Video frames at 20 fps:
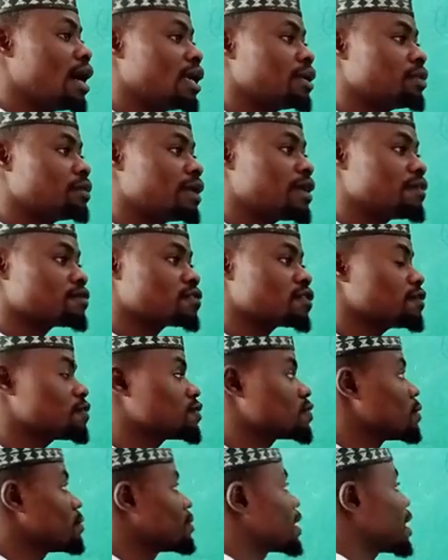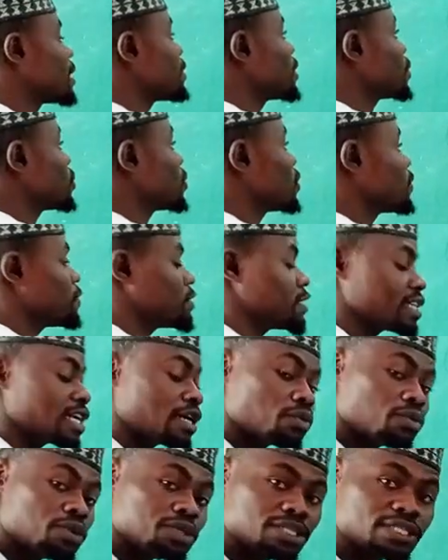And we have solved some dimension of
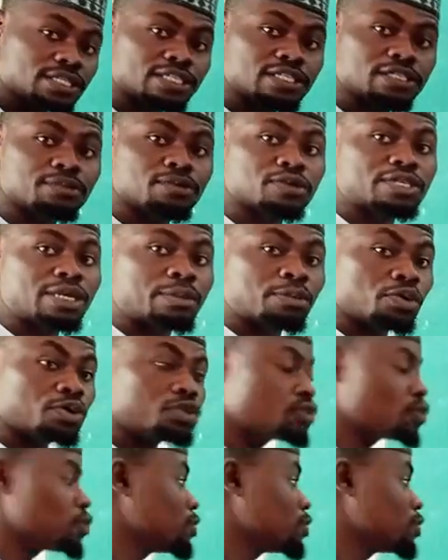physical quantities, but I'm going to